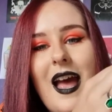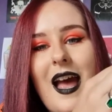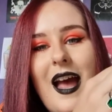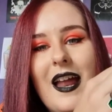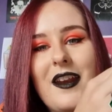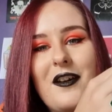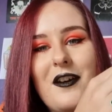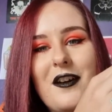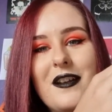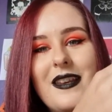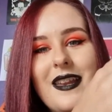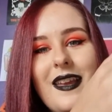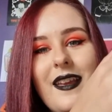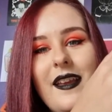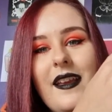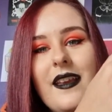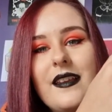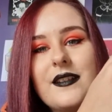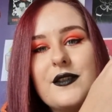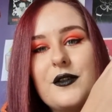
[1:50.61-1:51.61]
and on
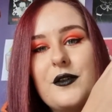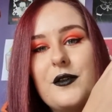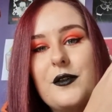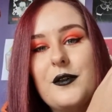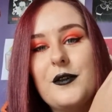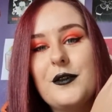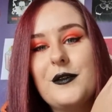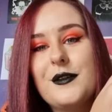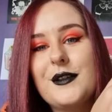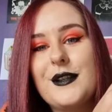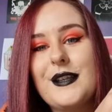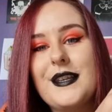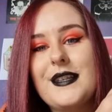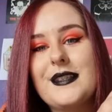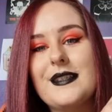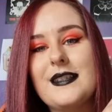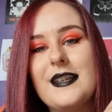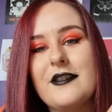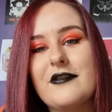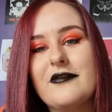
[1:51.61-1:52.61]
it is all
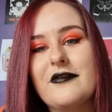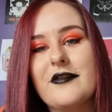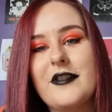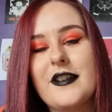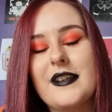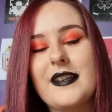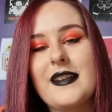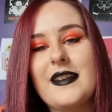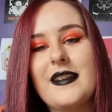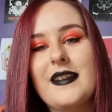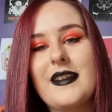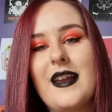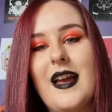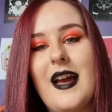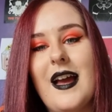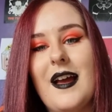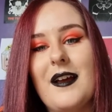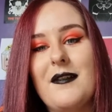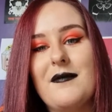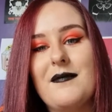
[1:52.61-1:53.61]
these different
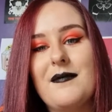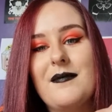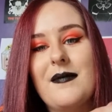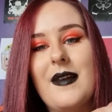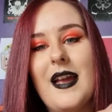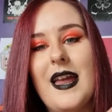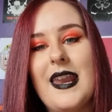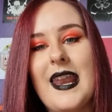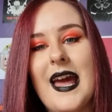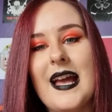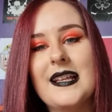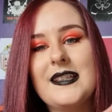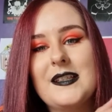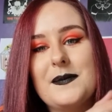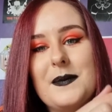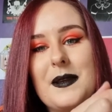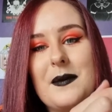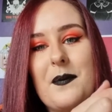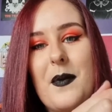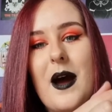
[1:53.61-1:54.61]

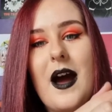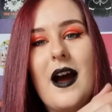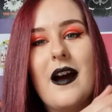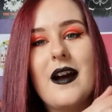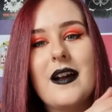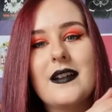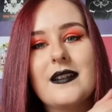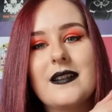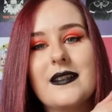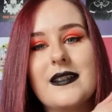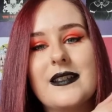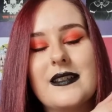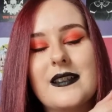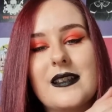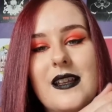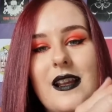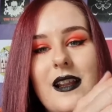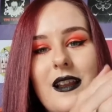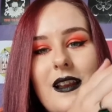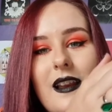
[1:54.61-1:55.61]
anatomy
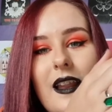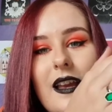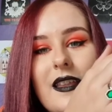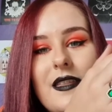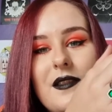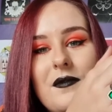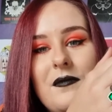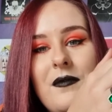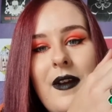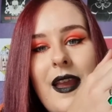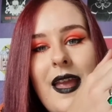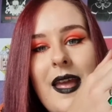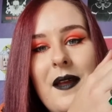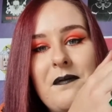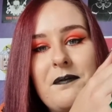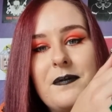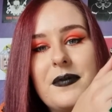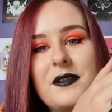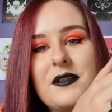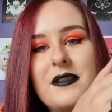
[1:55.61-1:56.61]
parts, like the
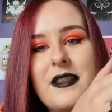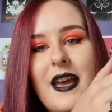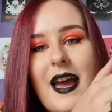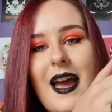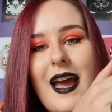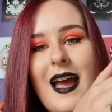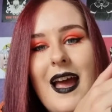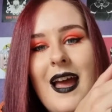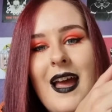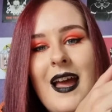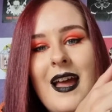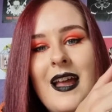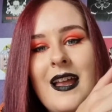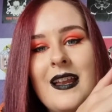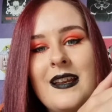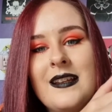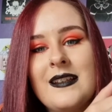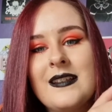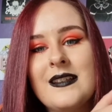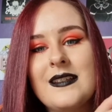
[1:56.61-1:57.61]
ribs, the
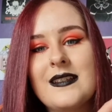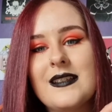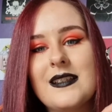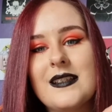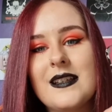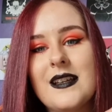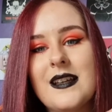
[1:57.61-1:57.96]
hand,